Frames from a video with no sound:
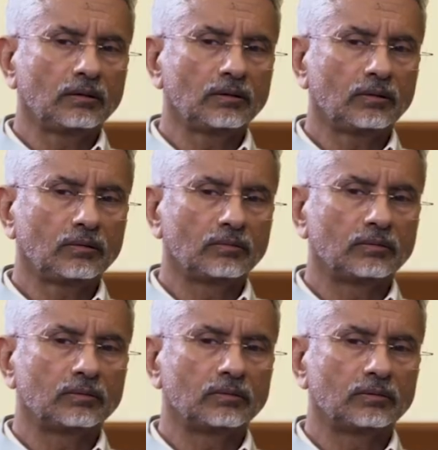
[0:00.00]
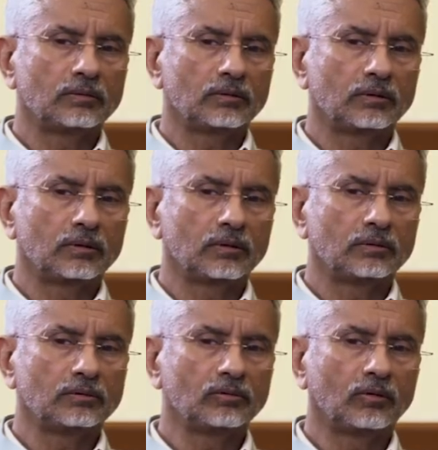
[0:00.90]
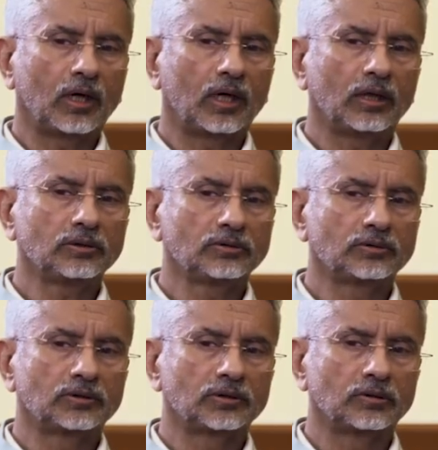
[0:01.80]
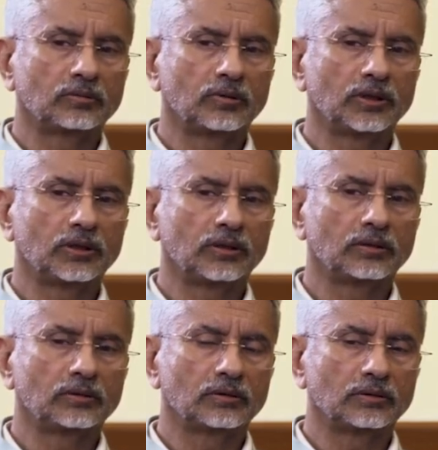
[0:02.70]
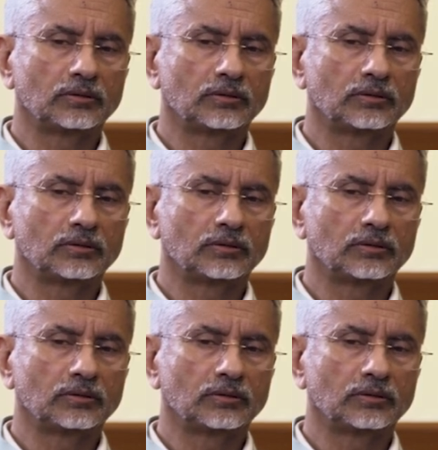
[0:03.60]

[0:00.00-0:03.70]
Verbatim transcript: You know, uh, you asked whether